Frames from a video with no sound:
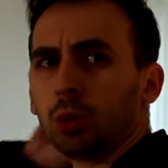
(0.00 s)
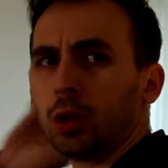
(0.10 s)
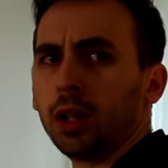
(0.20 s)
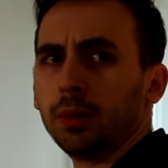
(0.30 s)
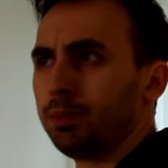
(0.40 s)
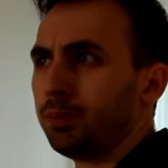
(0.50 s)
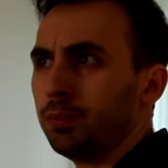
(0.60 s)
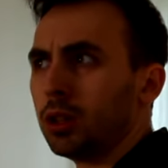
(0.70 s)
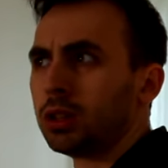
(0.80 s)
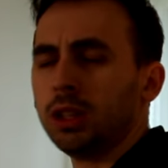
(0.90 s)
you want
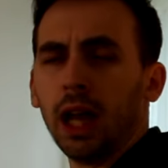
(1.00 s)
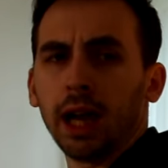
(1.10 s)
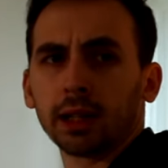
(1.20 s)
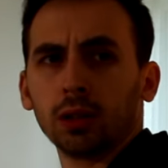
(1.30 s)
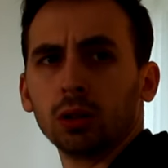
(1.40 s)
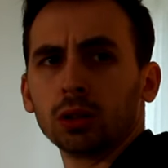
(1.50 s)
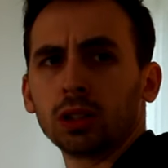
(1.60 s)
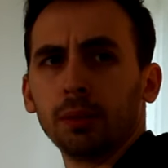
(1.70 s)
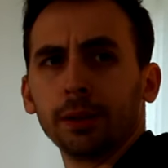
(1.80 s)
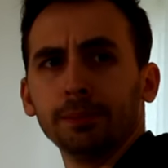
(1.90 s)
a snack or
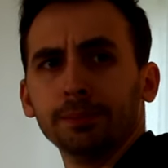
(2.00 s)
something?